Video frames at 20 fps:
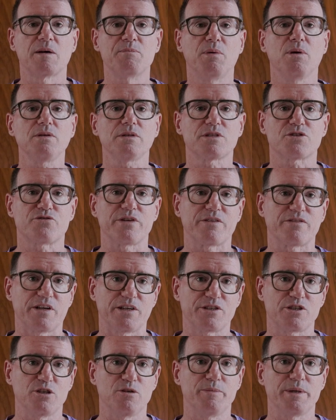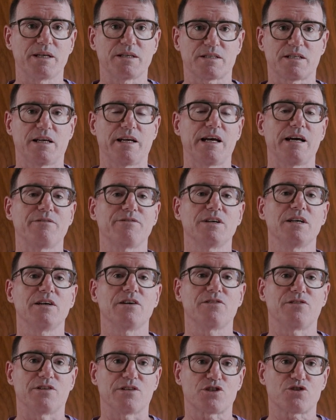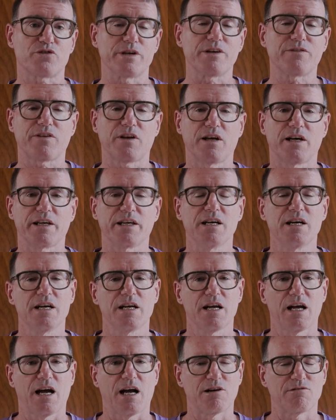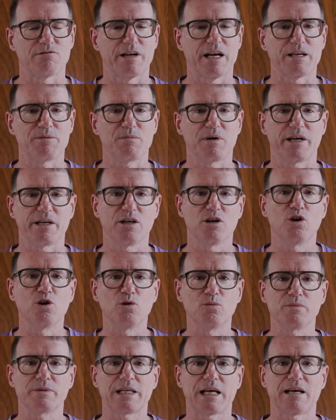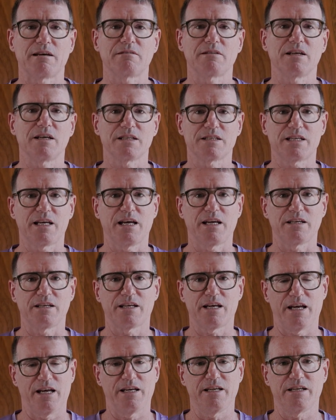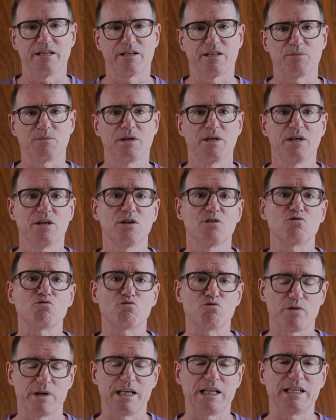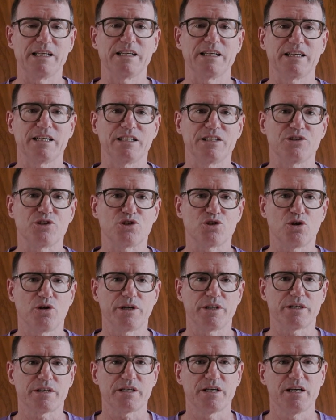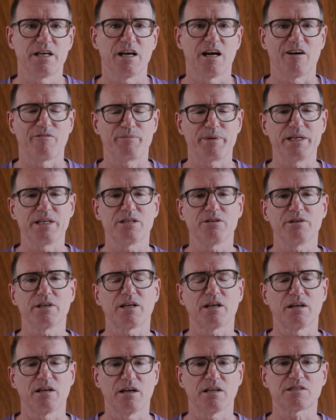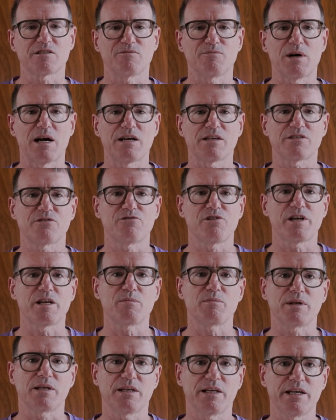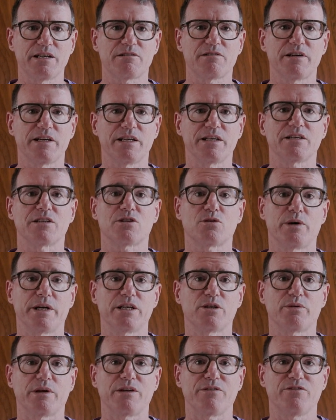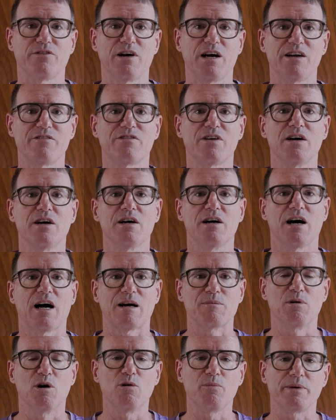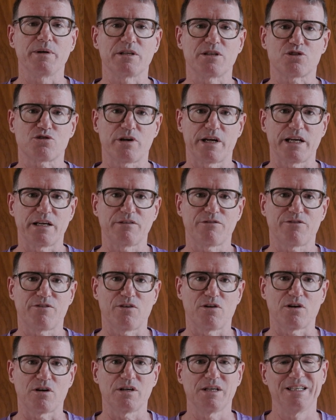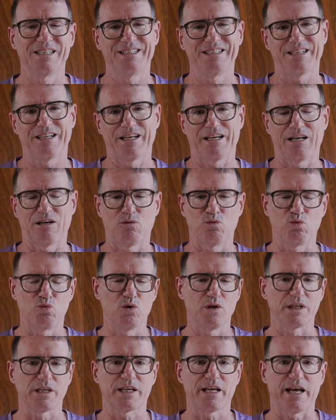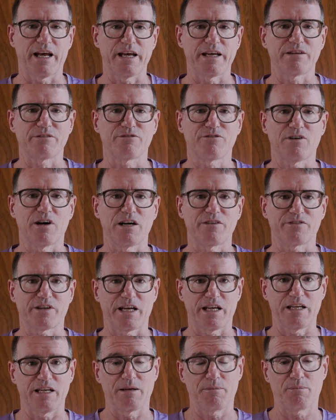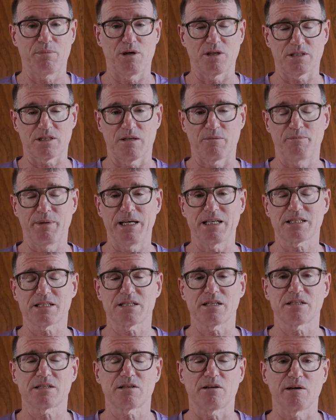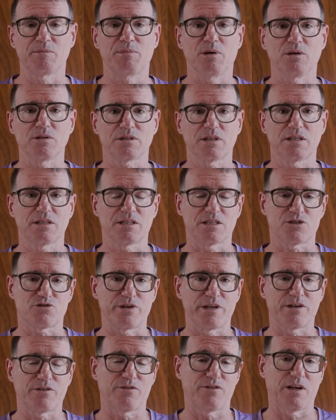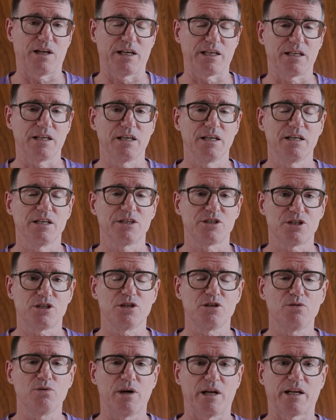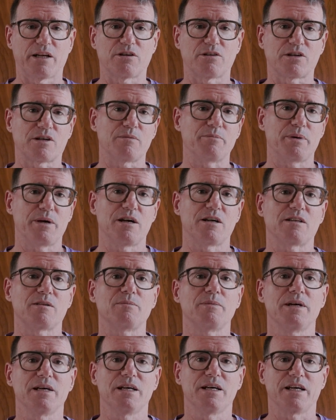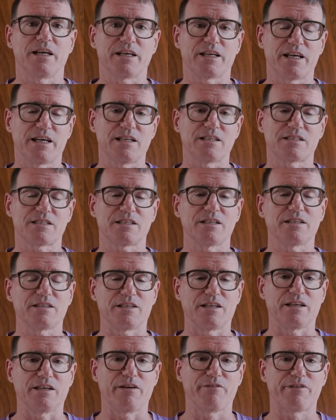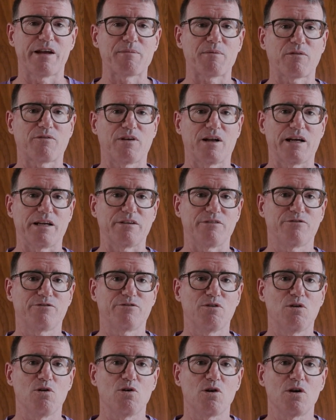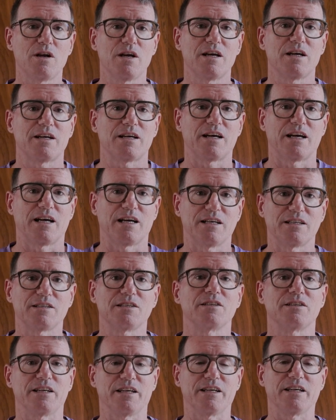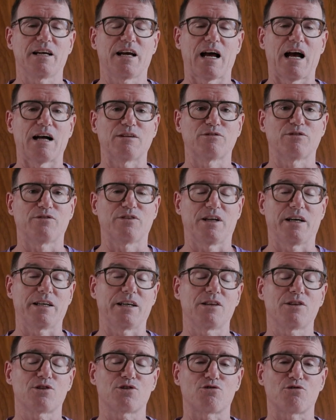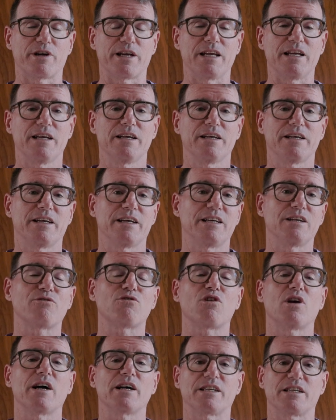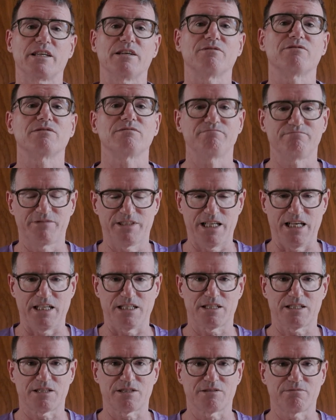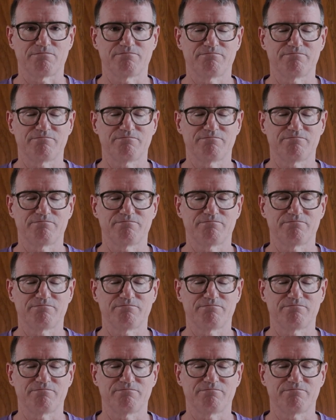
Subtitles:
bought the Streakfly 2 because I have the Streakfly. I ran my hometown 10k in them, really enjoyed it. I've been doing lots of marathon running, but later in 2025 I'm hoping to train for 1k and 5k personal best. So I bought the Streakfly 2 and I'm going to compare them against the Vaporfly 4 and the Alphafly 3 in a variety of tests.